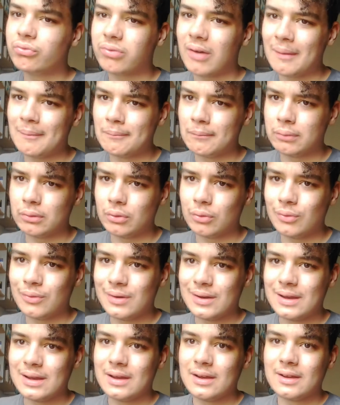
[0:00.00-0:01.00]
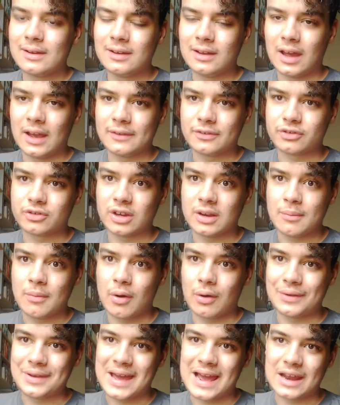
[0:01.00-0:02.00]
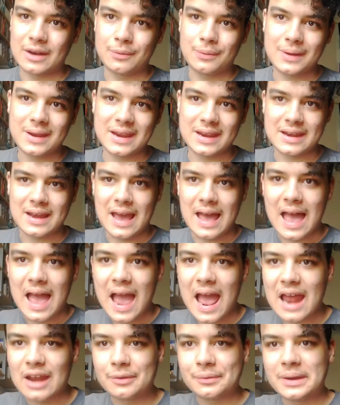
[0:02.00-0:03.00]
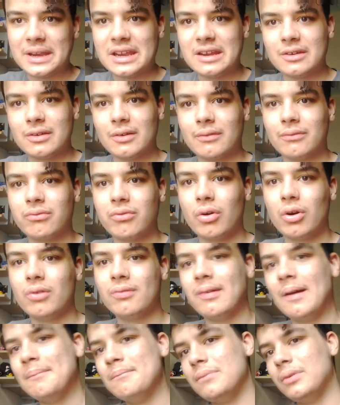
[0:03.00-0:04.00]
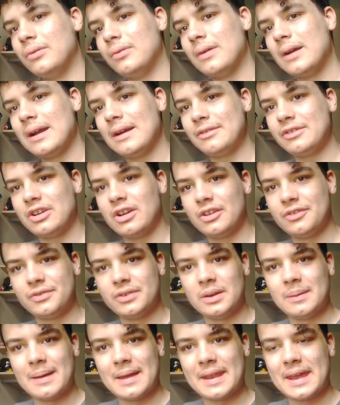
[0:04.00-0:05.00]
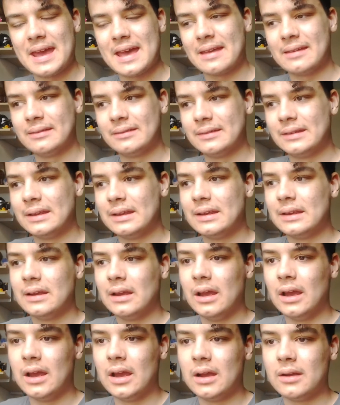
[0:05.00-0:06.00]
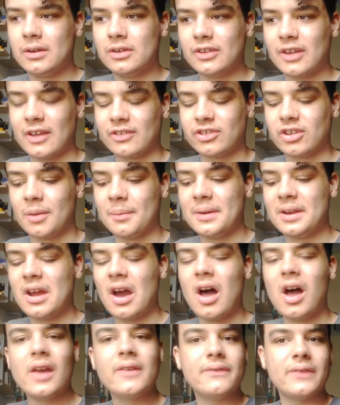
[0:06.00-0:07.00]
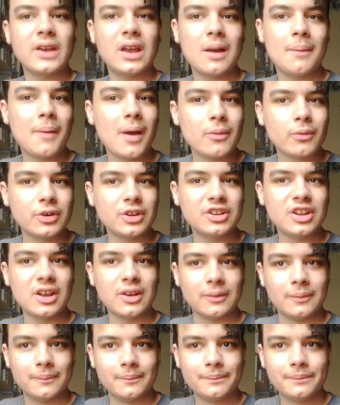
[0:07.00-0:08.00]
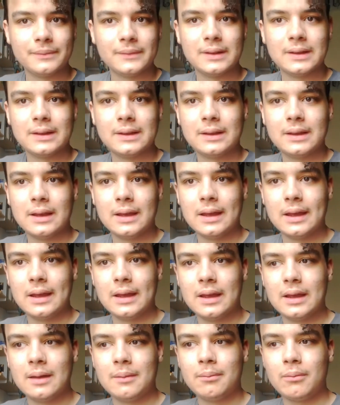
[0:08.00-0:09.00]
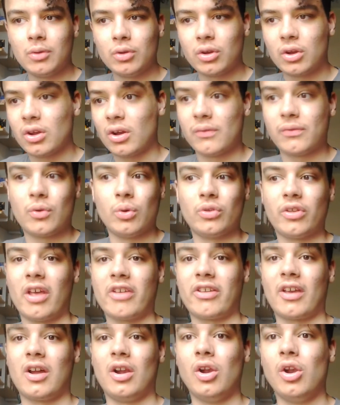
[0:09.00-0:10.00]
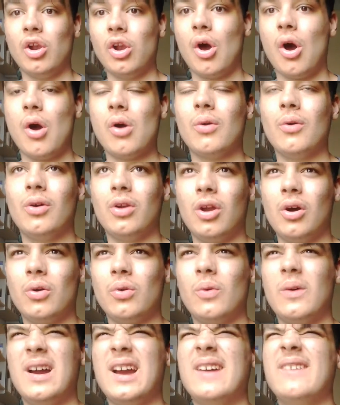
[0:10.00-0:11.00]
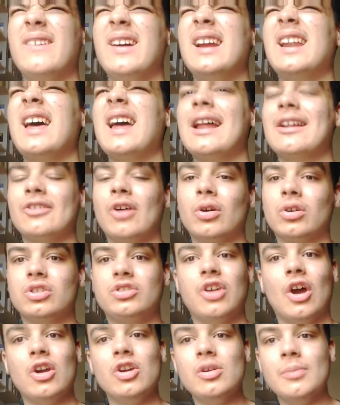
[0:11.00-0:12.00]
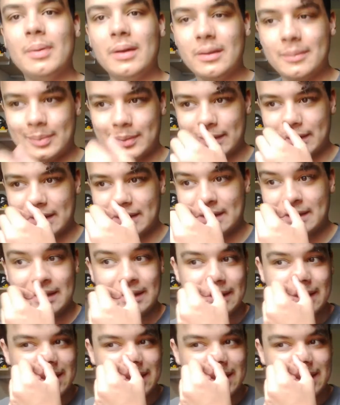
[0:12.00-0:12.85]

Rumble live stream on Halloween? A Halloween Royal Rumble. How would you guys feel about that? Because that's something I think I might want to do. Of course, that's like a long way away, like October, but